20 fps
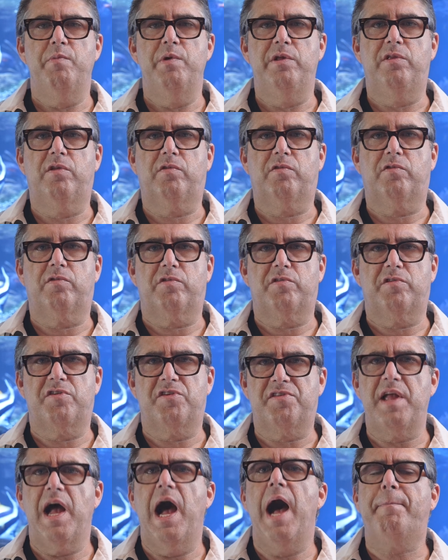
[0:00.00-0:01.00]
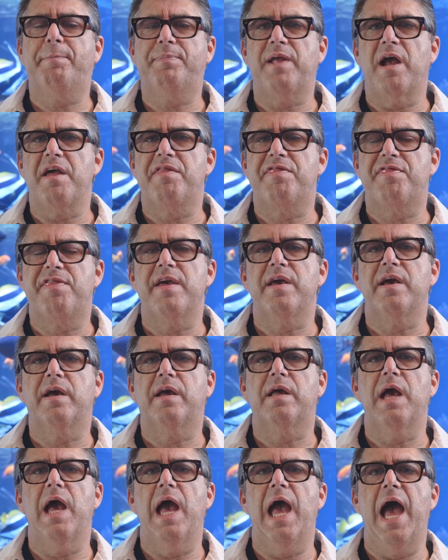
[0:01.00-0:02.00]
we stopped, I
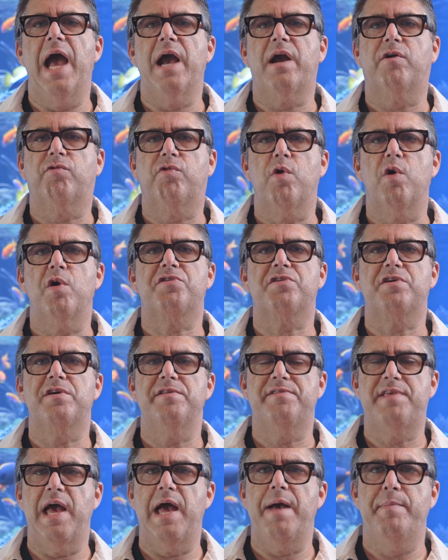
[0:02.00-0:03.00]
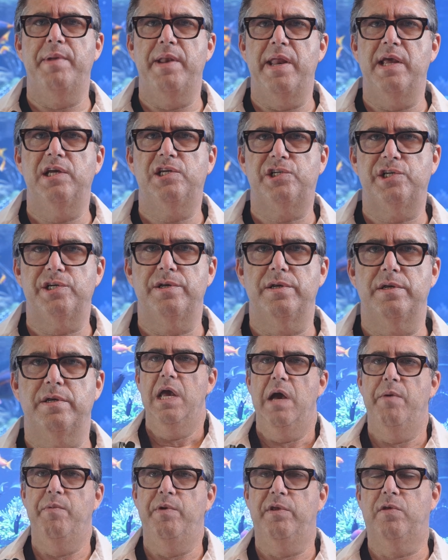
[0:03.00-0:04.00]
think, at cross-contamination.
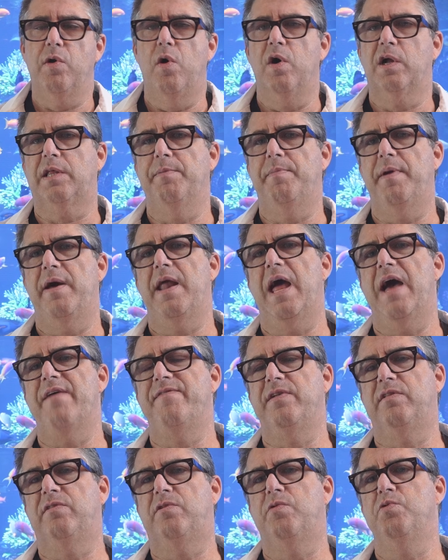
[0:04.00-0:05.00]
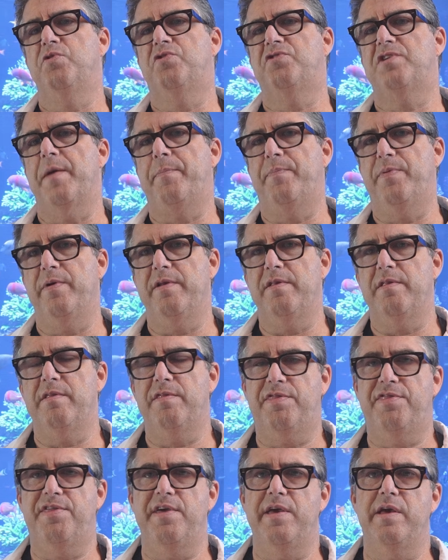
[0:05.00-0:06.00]
And we talked about having two separate
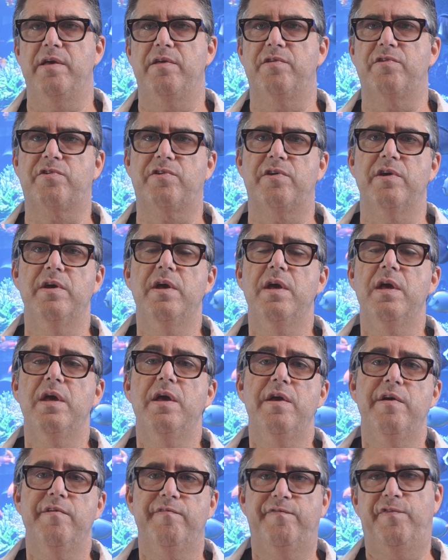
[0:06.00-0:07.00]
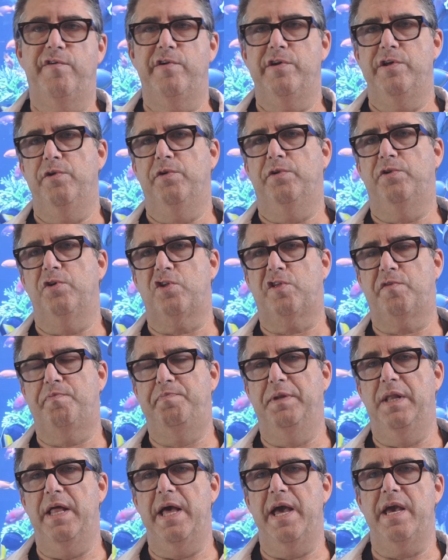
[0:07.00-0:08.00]
things for your
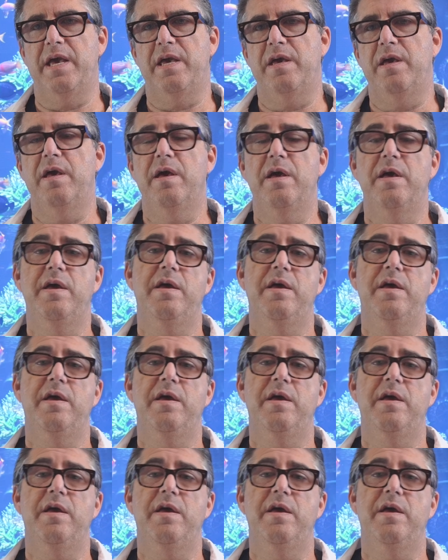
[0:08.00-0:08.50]
display